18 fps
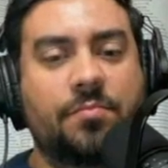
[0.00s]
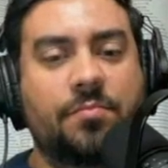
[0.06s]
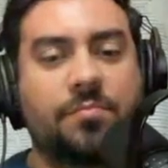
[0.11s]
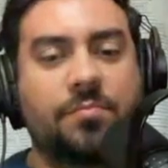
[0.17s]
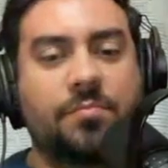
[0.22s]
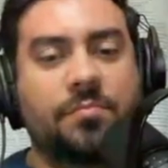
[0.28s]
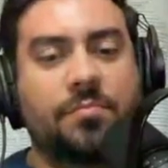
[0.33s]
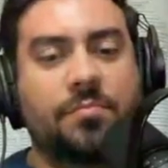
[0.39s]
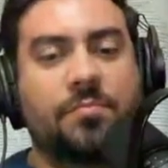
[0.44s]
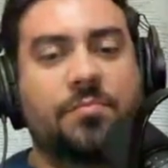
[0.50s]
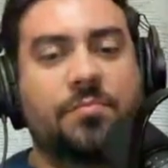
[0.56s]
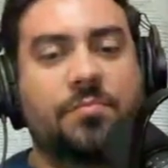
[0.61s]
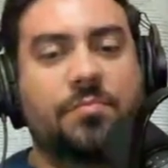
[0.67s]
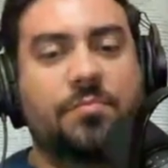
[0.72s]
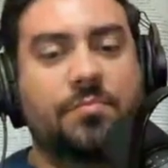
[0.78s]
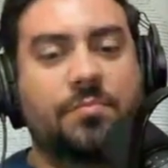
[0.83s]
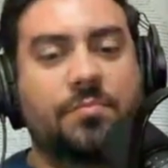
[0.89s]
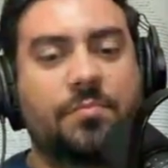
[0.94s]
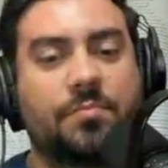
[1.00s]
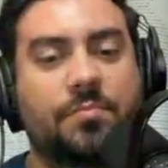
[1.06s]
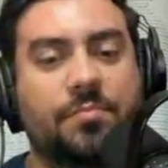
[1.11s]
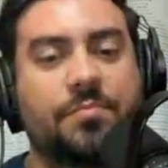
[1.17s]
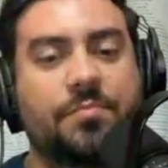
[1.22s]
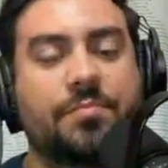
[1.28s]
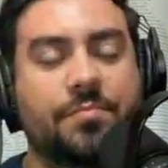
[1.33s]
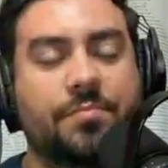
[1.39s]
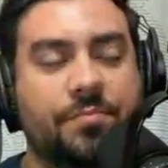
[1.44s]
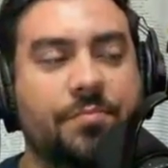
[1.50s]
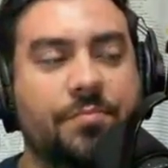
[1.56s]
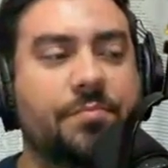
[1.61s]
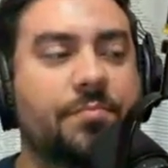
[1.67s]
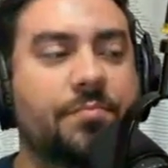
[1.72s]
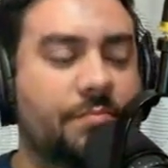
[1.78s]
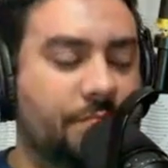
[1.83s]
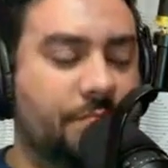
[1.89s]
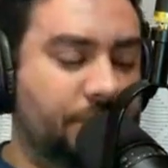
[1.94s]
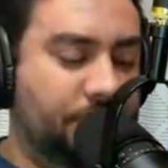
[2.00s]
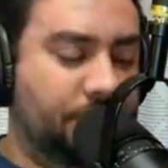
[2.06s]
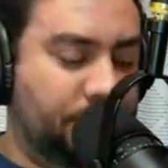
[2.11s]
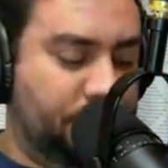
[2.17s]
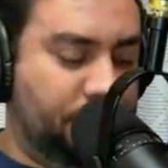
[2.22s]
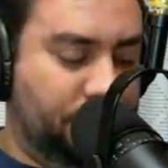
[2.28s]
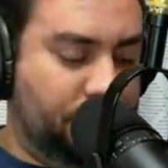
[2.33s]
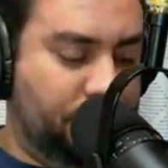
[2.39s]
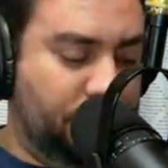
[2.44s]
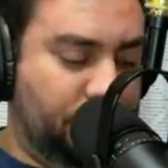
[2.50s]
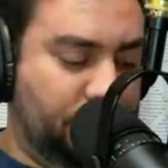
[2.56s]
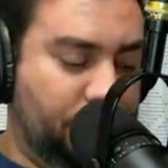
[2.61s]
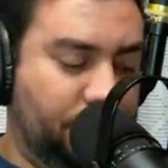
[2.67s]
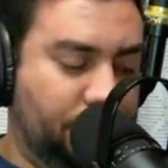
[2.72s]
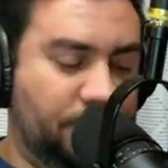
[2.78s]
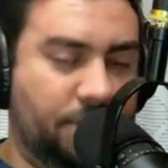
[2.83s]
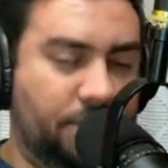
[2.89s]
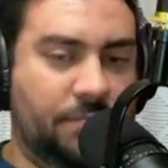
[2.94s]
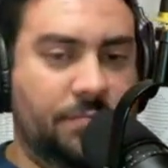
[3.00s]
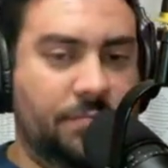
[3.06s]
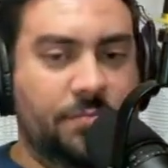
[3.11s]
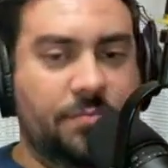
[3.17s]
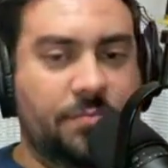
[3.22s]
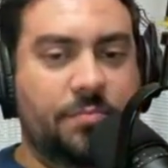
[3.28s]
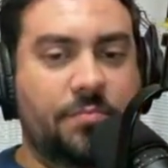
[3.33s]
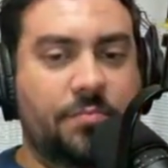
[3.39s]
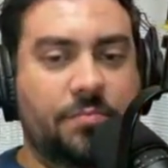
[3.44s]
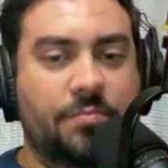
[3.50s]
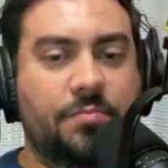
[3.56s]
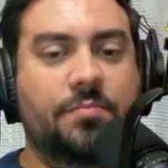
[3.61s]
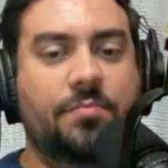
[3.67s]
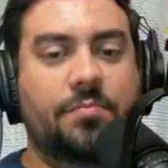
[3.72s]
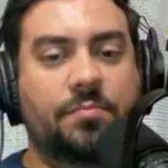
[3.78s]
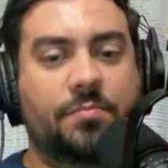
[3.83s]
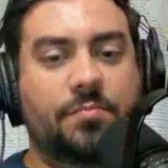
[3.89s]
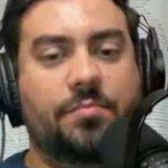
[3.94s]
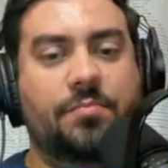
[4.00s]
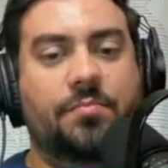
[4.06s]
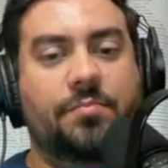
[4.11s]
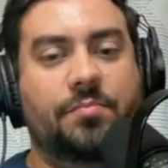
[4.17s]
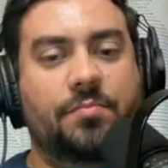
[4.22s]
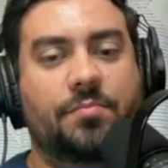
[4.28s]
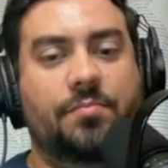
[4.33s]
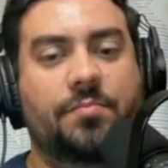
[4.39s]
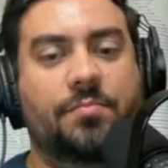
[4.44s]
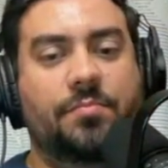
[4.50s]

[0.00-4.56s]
(not speaking)